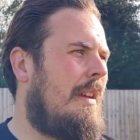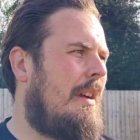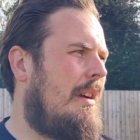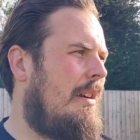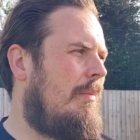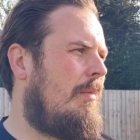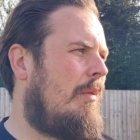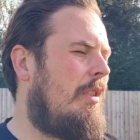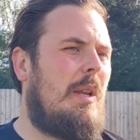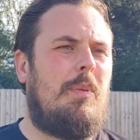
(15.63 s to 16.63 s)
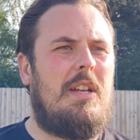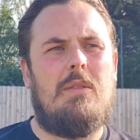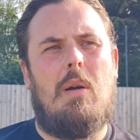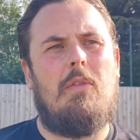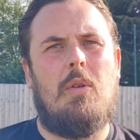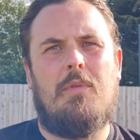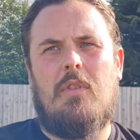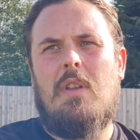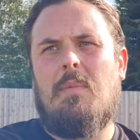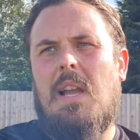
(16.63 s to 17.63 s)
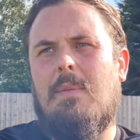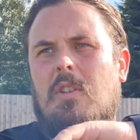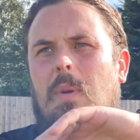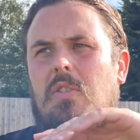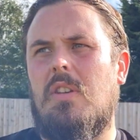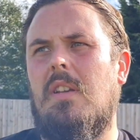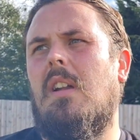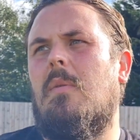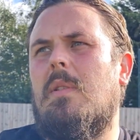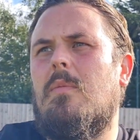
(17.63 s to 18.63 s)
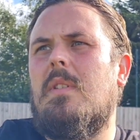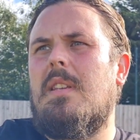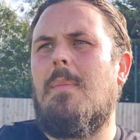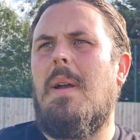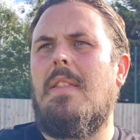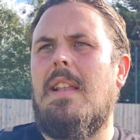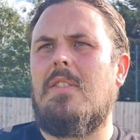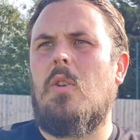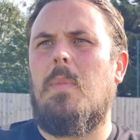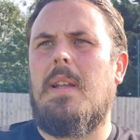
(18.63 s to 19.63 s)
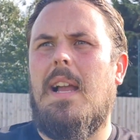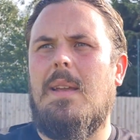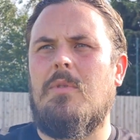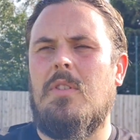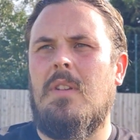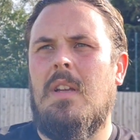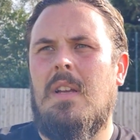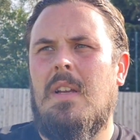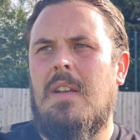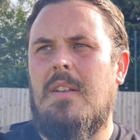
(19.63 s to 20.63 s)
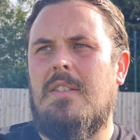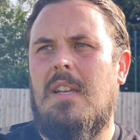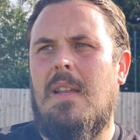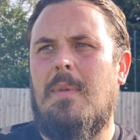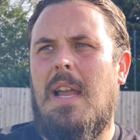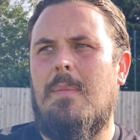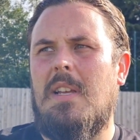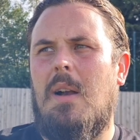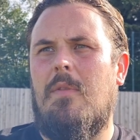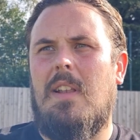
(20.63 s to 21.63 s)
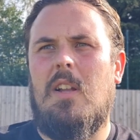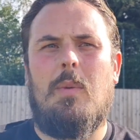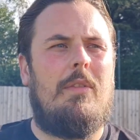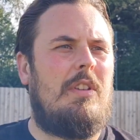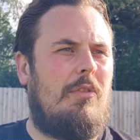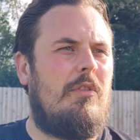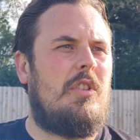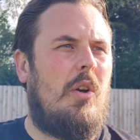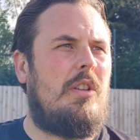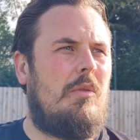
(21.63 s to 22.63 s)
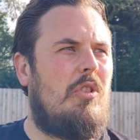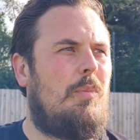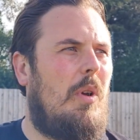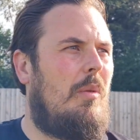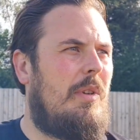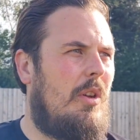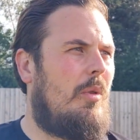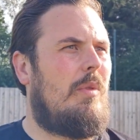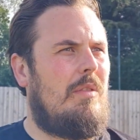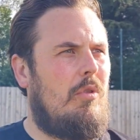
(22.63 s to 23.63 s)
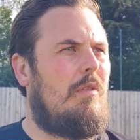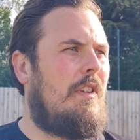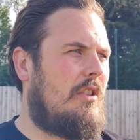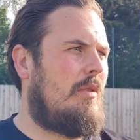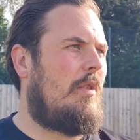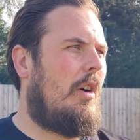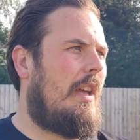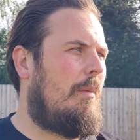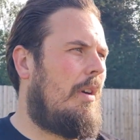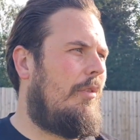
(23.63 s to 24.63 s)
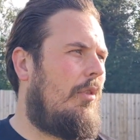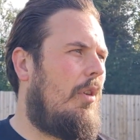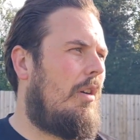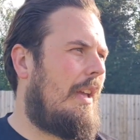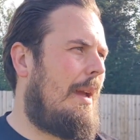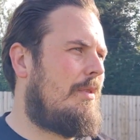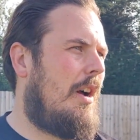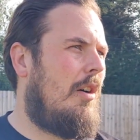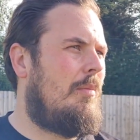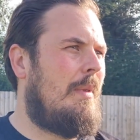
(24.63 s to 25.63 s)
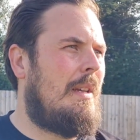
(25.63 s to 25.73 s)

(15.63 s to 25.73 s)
Um, I'm really pleased the way we've come through them games, especially you know with, with 10 men the last couple of games and, and seeing them games out. We've had a little bit of a different side to us, but we knew with the running fixtures we've got here, we've got four games at home